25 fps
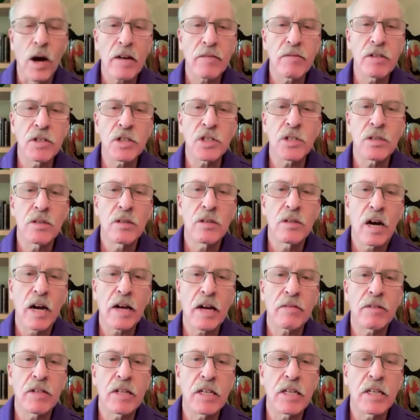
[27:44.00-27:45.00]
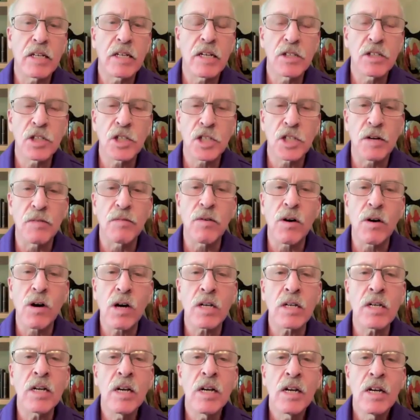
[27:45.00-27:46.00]
I have the
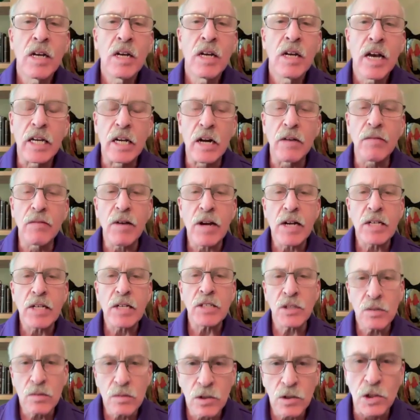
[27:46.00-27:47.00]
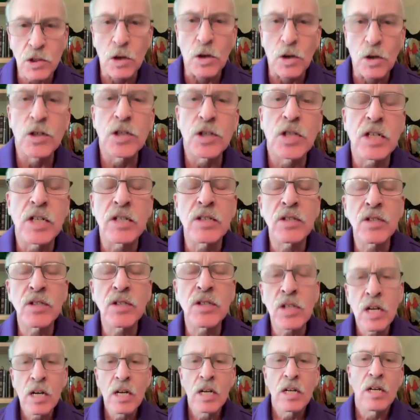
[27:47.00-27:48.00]
chevron, and I've asked
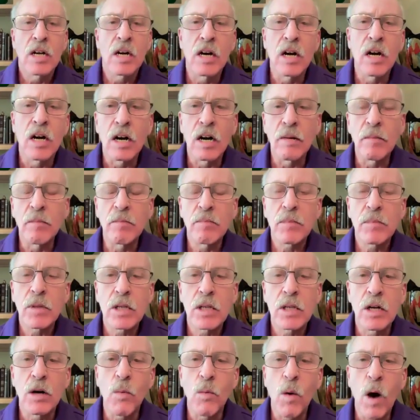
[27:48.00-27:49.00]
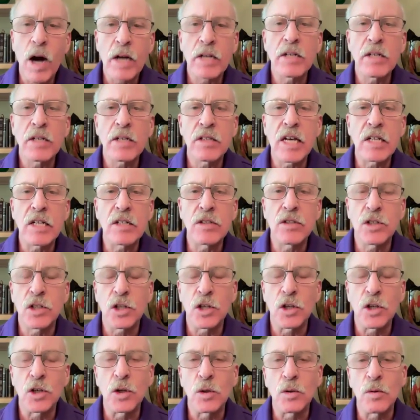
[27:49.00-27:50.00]
surgeons, why do they
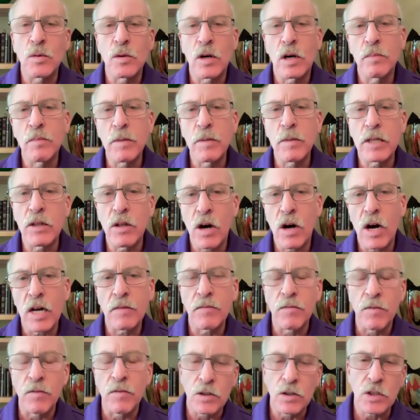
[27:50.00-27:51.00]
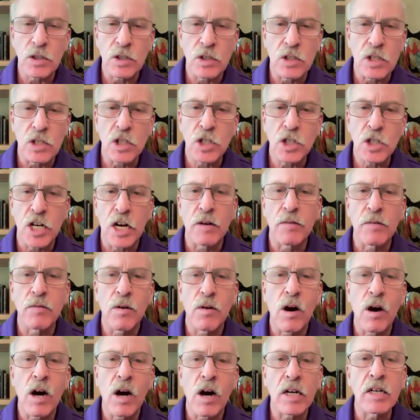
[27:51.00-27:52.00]
do a midline versus a
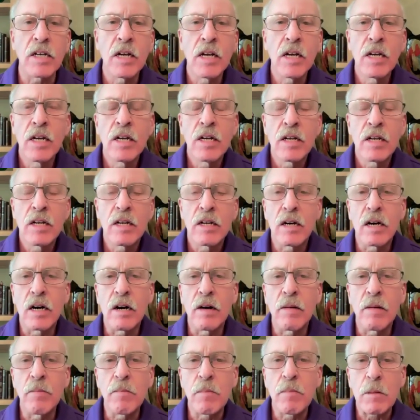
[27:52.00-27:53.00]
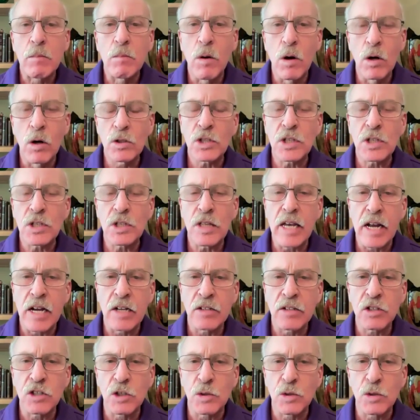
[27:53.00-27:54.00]
chevron? Most of the
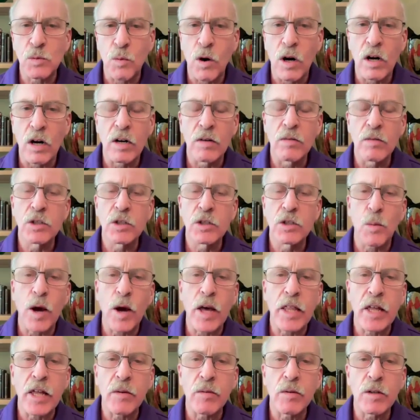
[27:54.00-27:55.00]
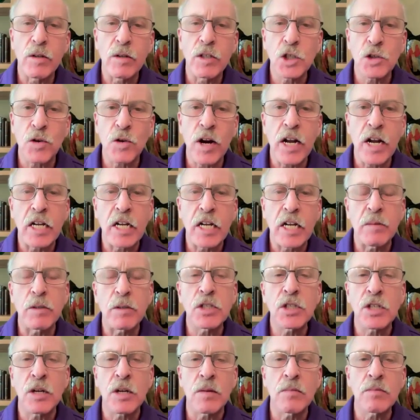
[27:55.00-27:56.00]
answers were it was the way they were trained, but
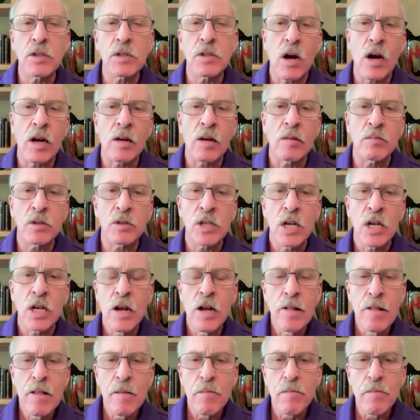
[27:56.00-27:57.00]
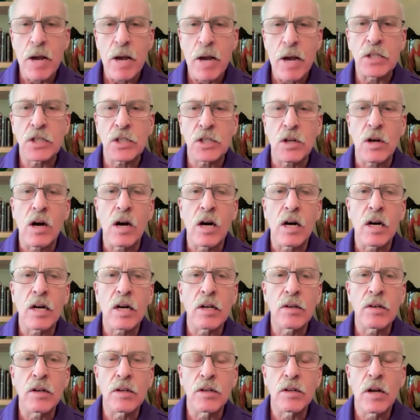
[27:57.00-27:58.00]
sometimes based
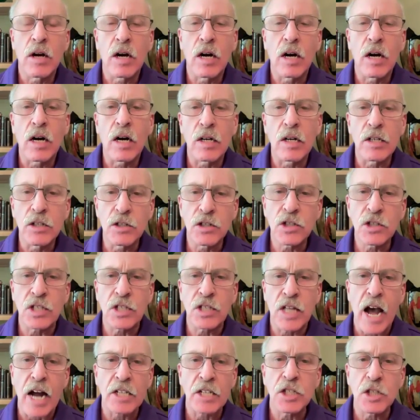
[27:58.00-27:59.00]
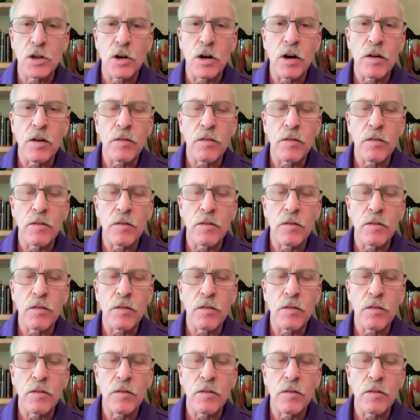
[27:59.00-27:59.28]
on your stature.